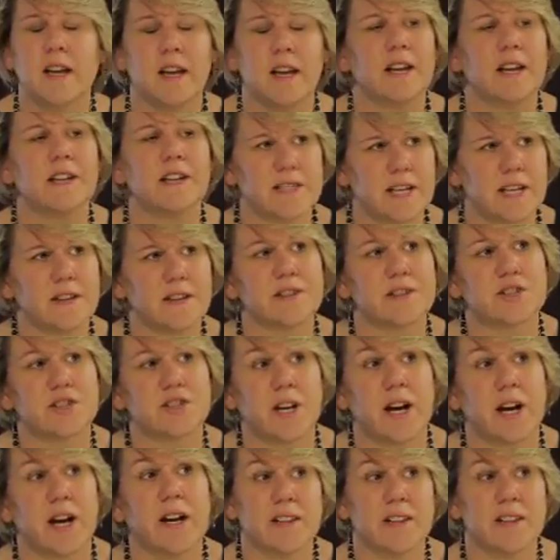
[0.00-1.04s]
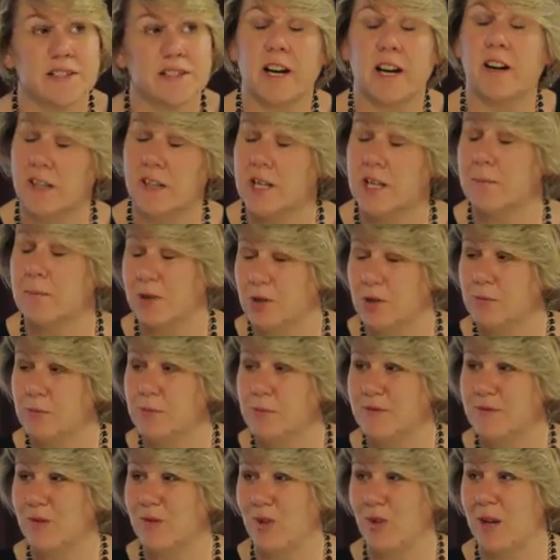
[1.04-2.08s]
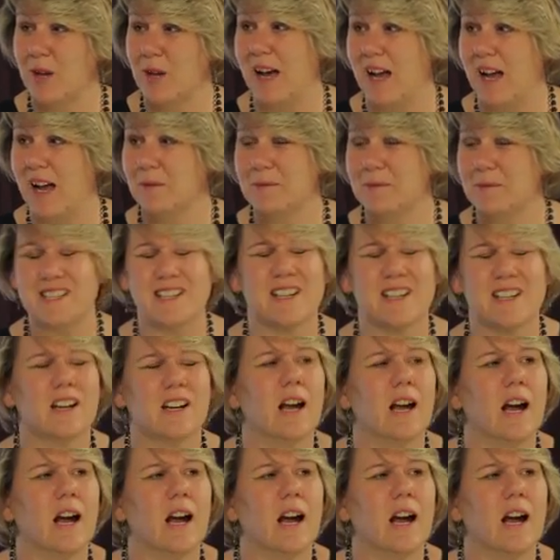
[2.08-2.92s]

in South Australia there's currently a bill before their Parliament,